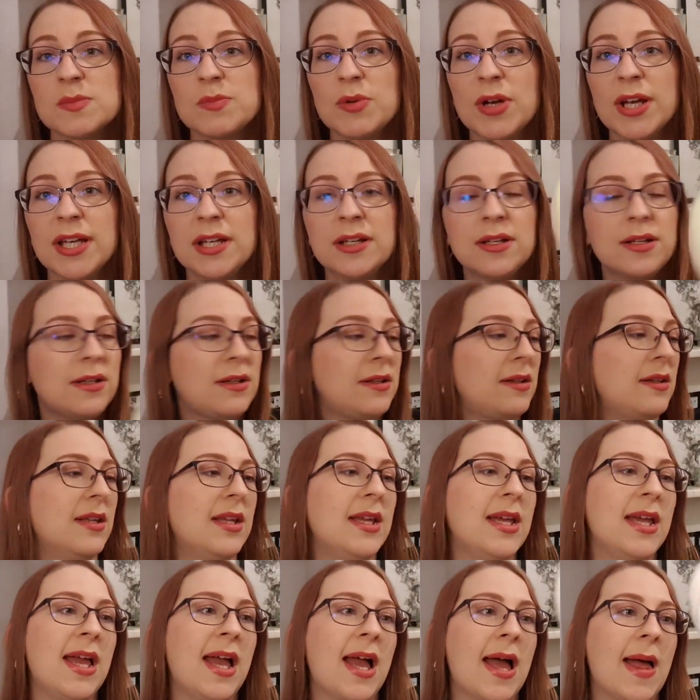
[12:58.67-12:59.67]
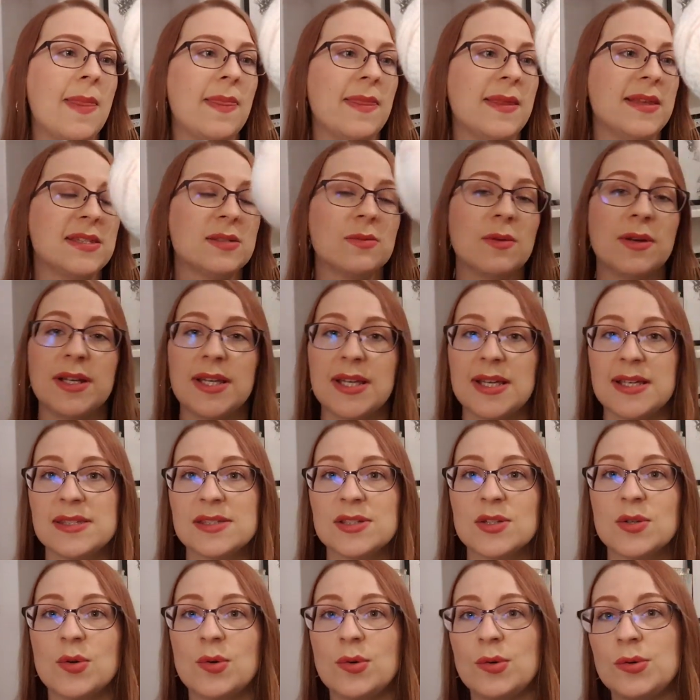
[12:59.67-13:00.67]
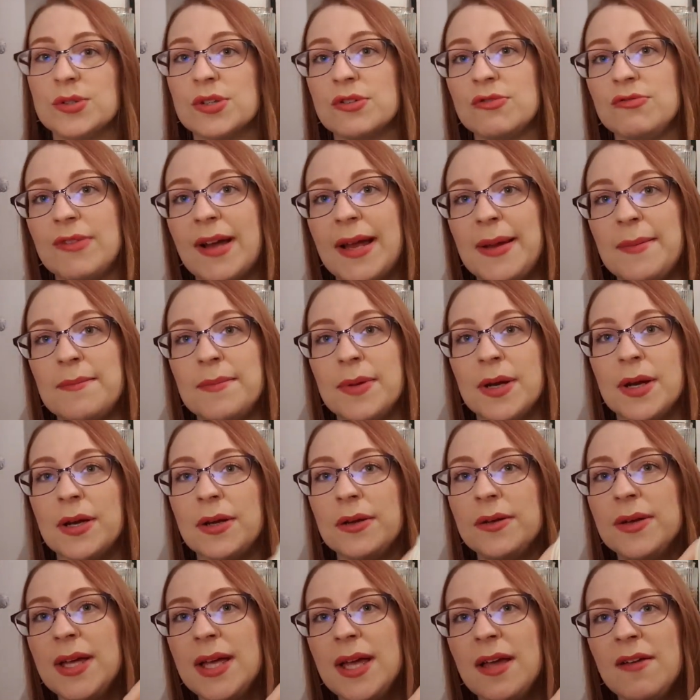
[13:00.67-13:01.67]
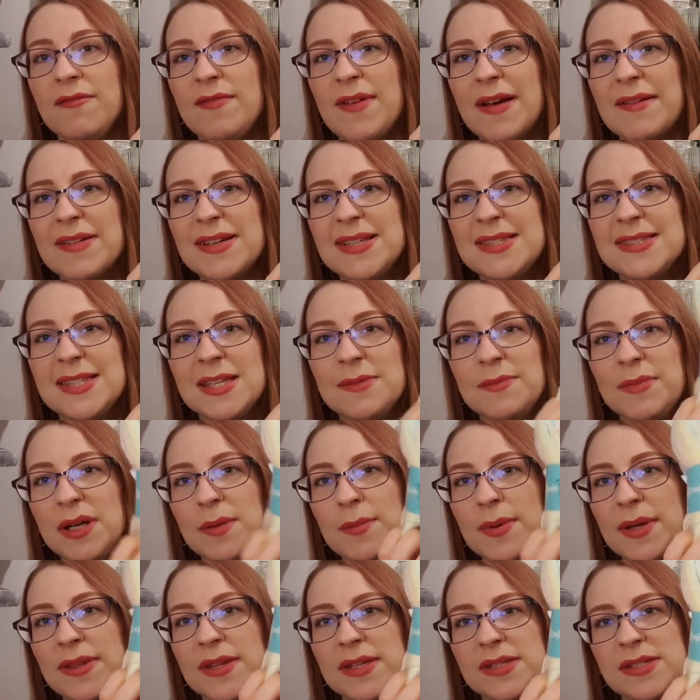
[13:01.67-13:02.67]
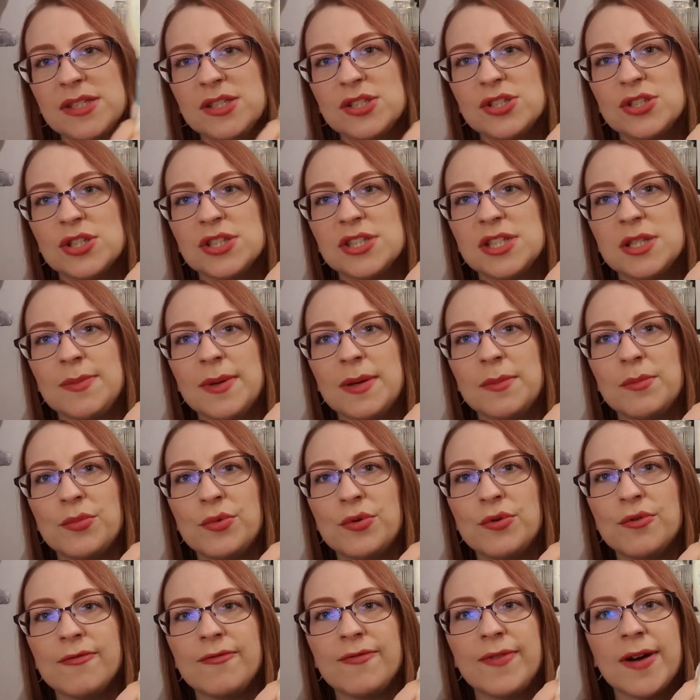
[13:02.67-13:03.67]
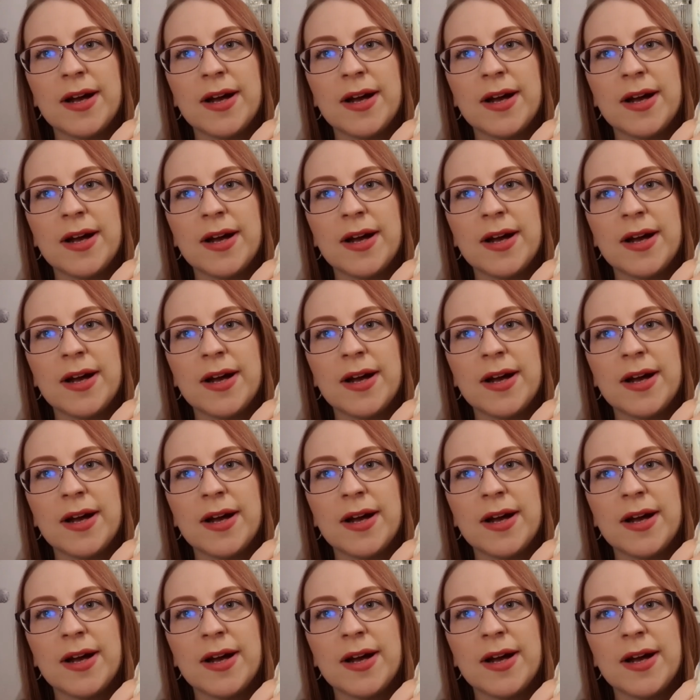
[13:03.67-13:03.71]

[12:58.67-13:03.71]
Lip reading: Sprinkle, and this one is called Rainbow. Very similar, but this is just a bit more